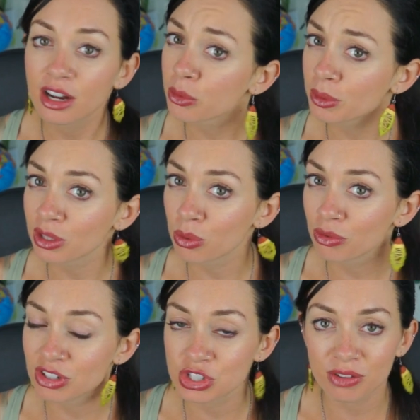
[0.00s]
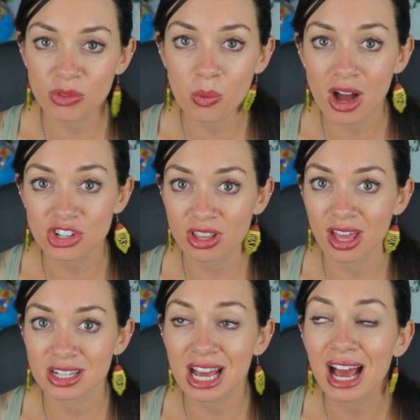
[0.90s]
Another really cool feature of the watch
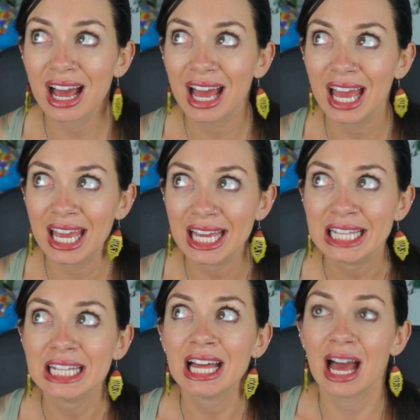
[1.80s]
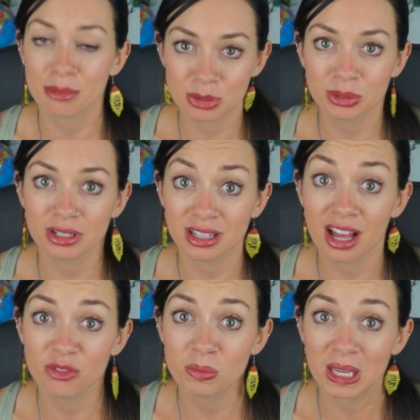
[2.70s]
that I absolutely
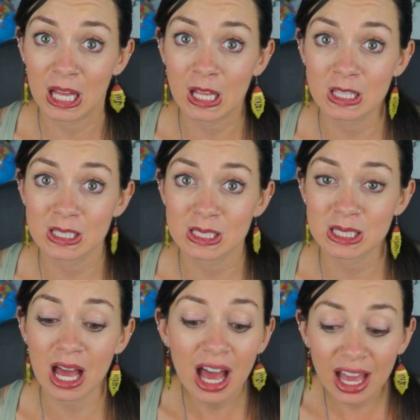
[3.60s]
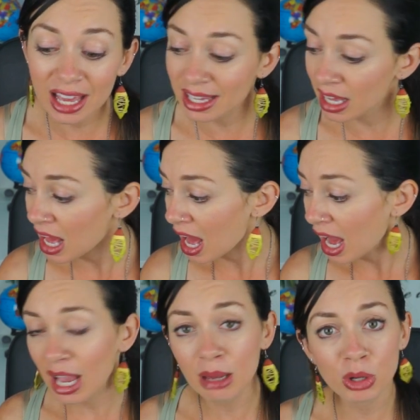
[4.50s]
love, because I
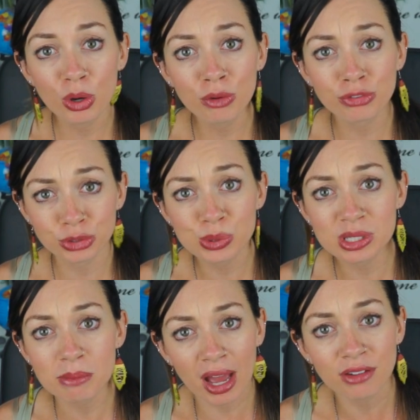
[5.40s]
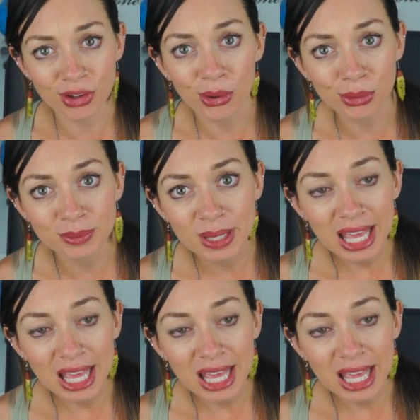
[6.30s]
am known for losing my phone.